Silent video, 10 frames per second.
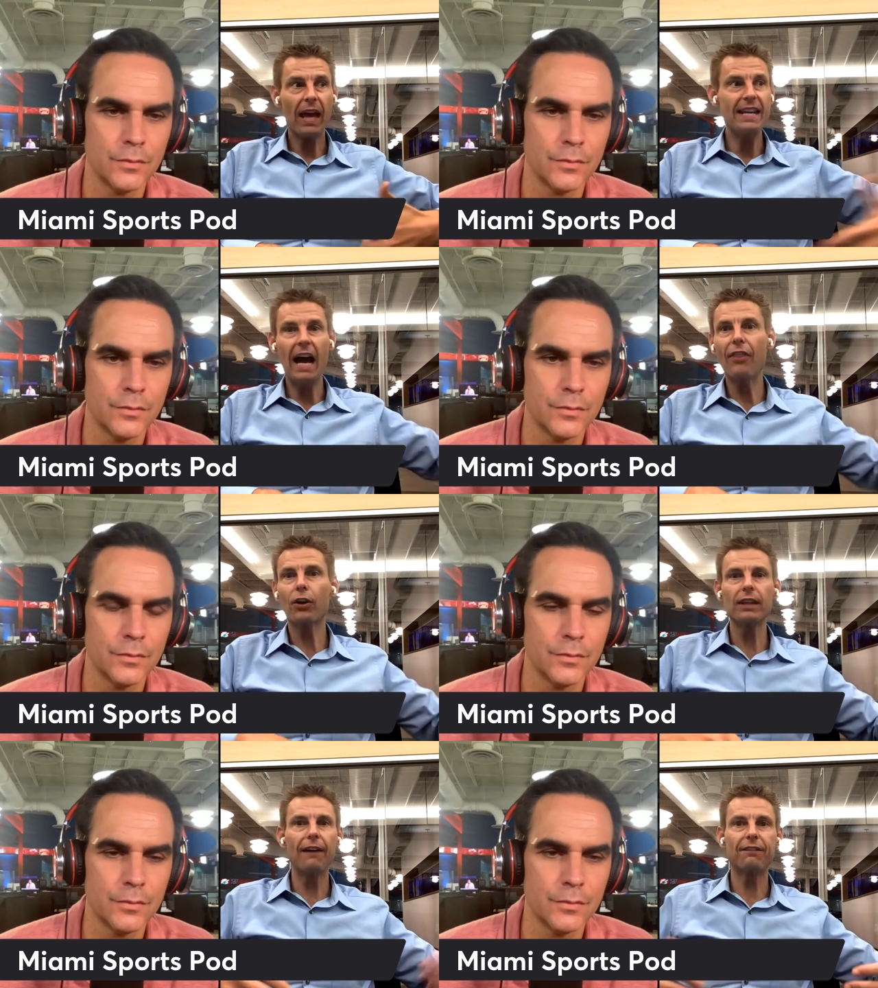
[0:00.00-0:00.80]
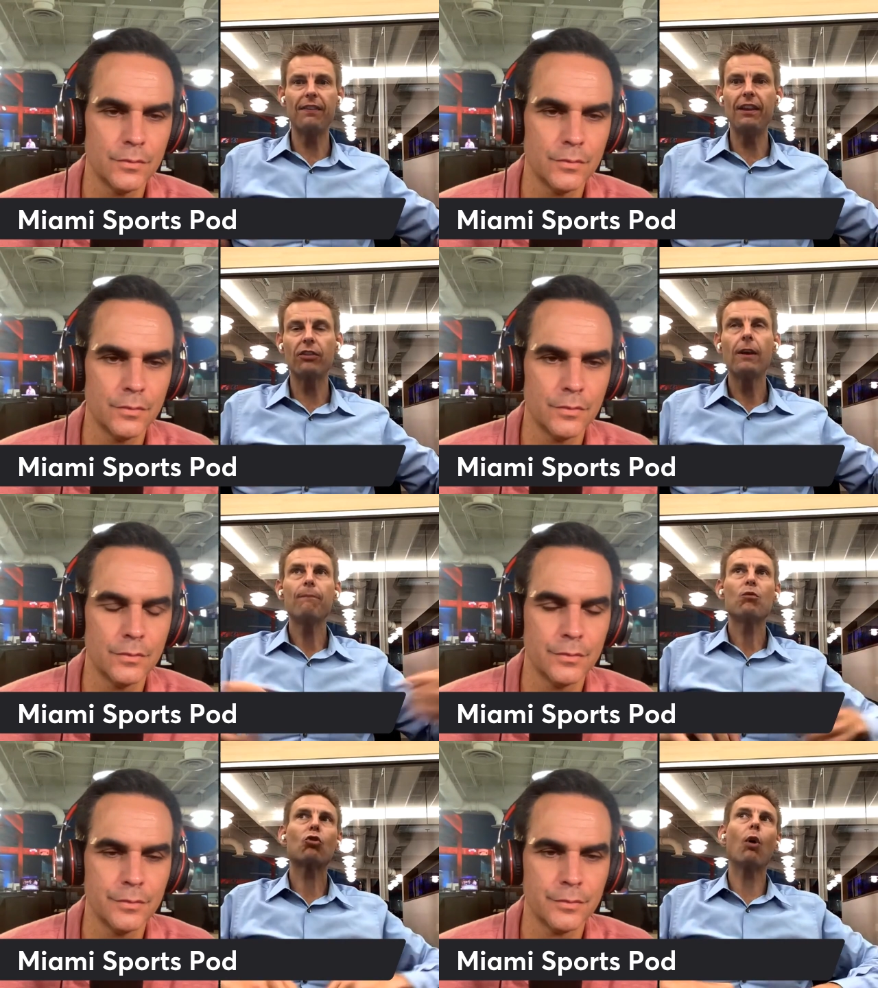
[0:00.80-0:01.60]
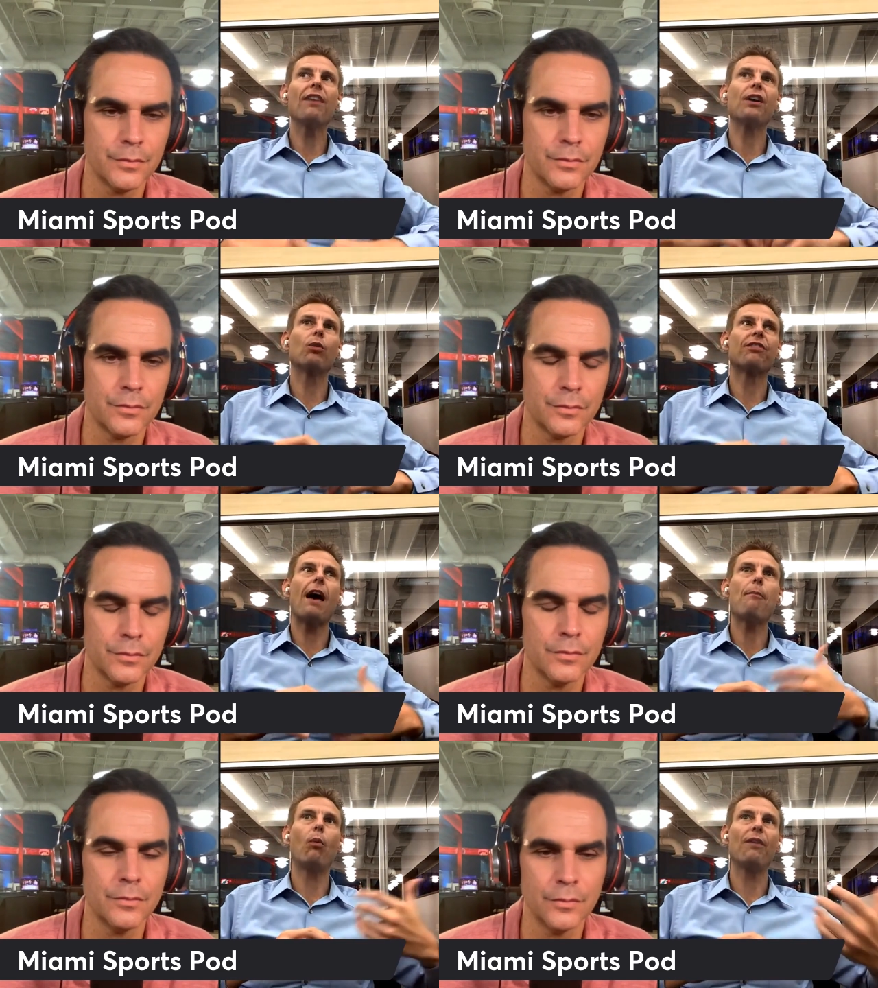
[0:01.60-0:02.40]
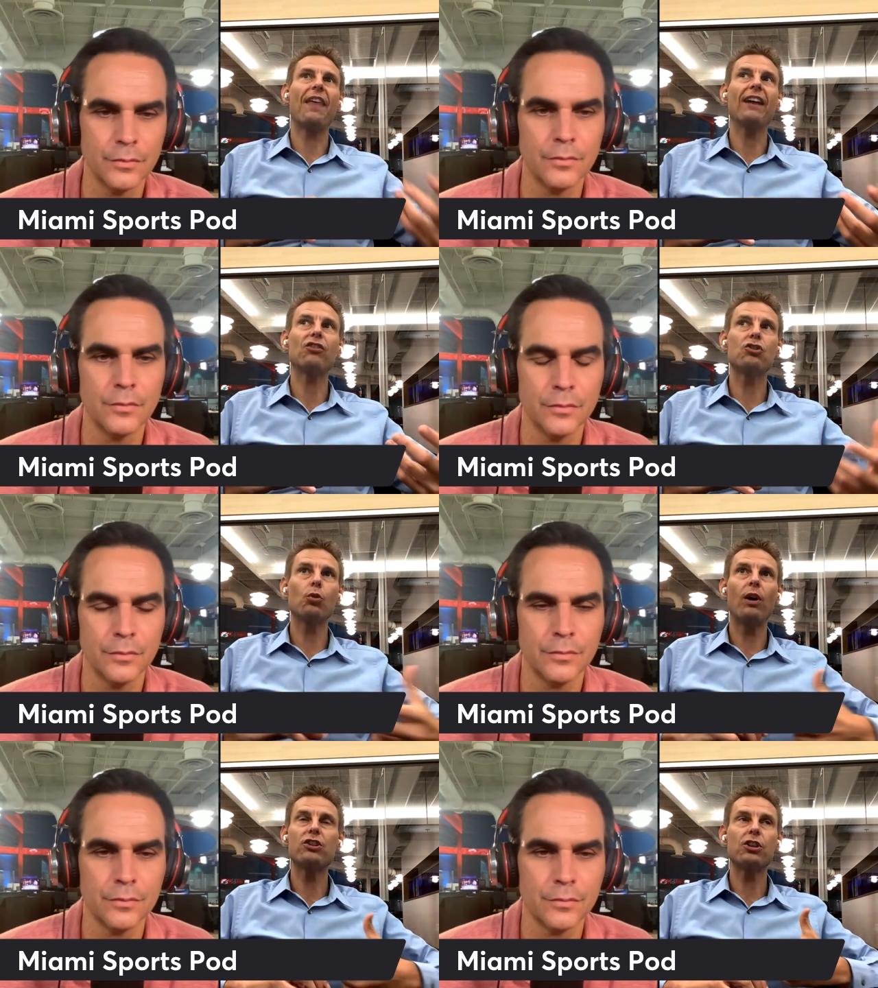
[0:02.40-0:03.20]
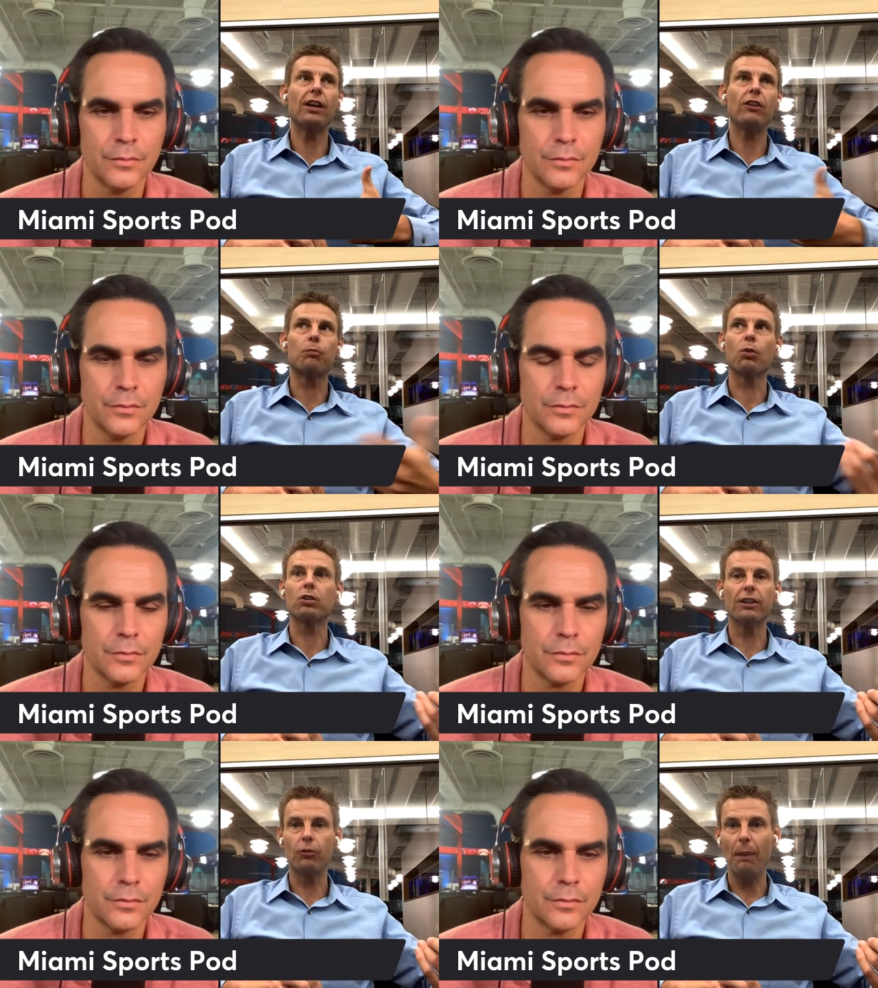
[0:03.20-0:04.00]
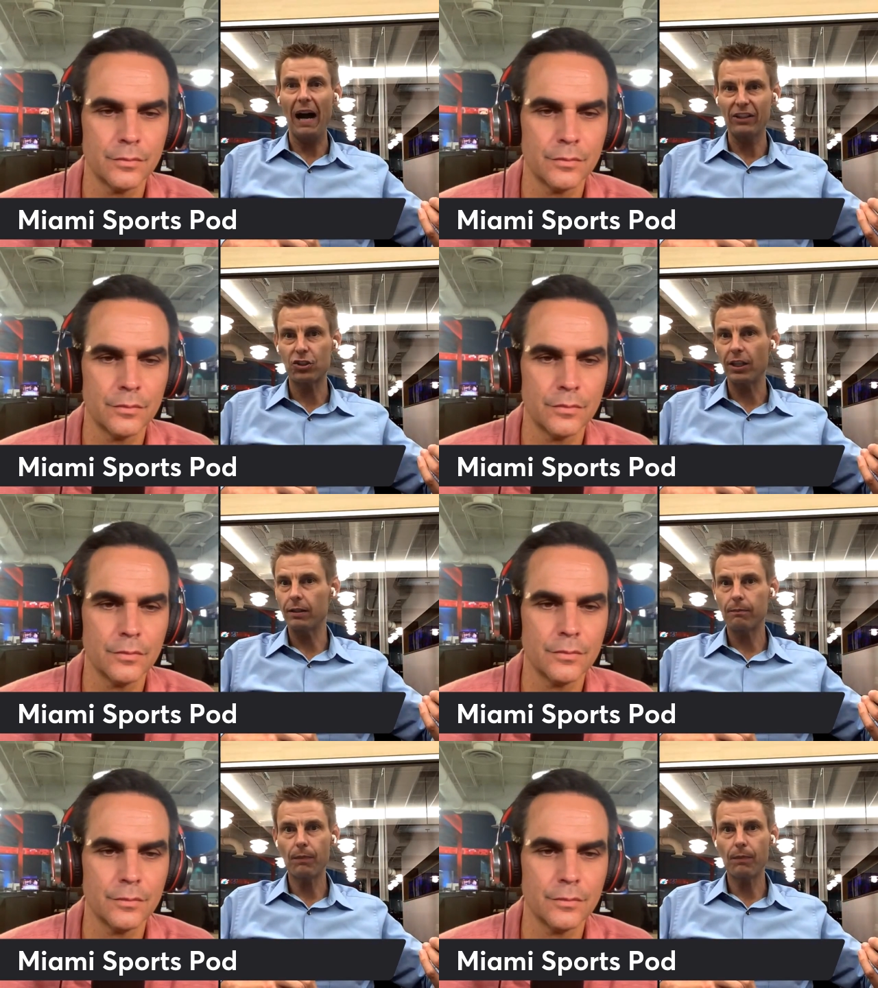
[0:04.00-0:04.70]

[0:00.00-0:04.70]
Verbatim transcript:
Speaker 1: And now they're left in this. So I think what's happened with that situation is Brooklyn has botched it.